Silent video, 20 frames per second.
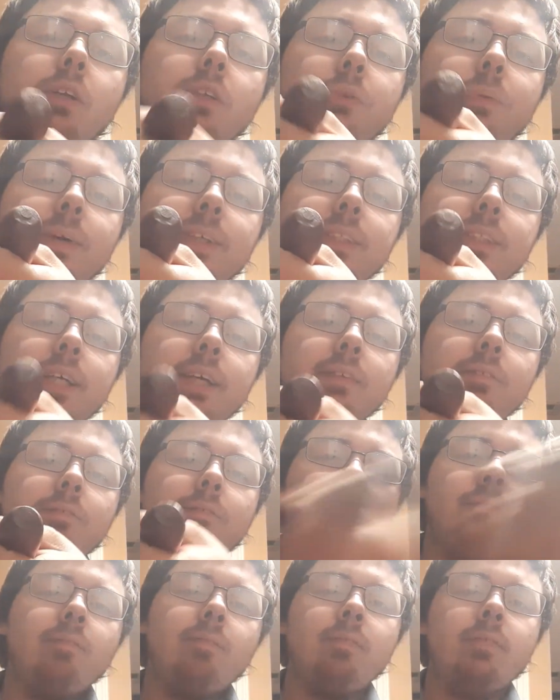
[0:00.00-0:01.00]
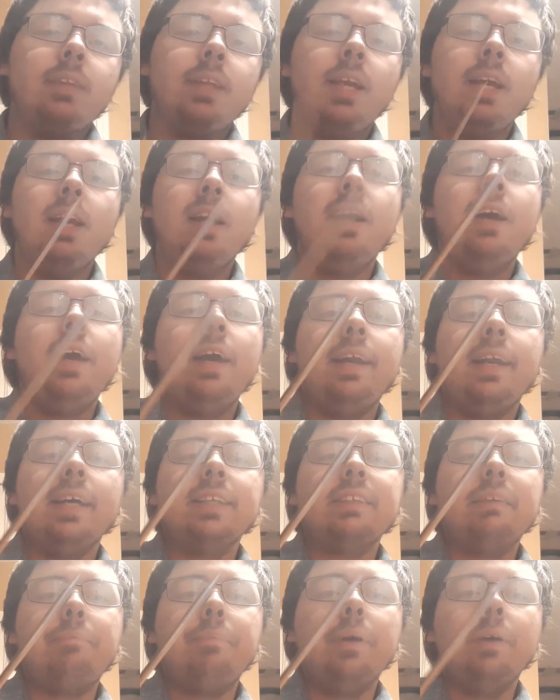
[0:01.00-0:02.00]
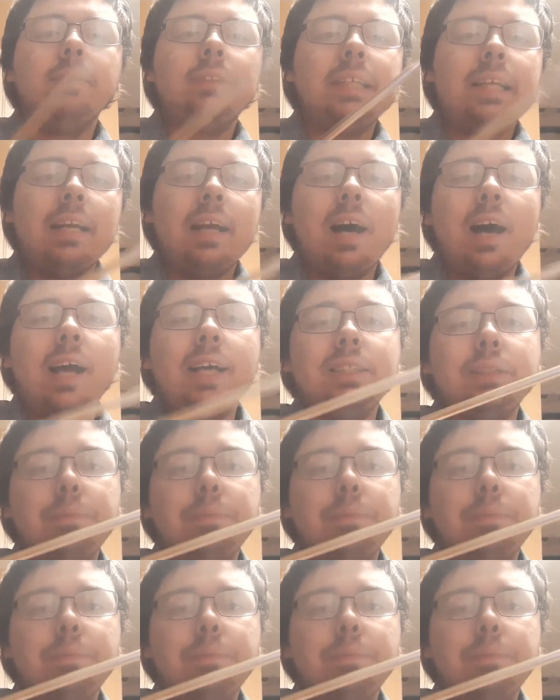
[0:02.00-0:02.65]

twist it, it has a built-in ice